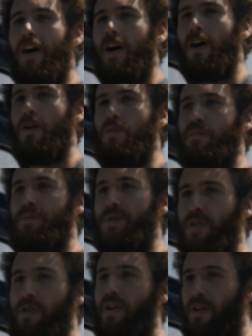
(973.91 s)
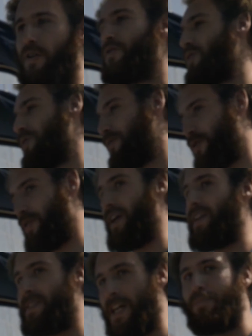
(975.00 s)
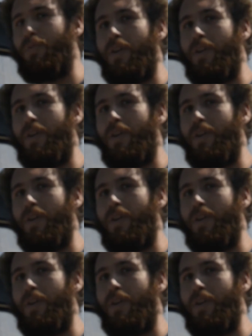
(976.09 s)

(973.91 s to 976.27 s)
So you can sort of create a set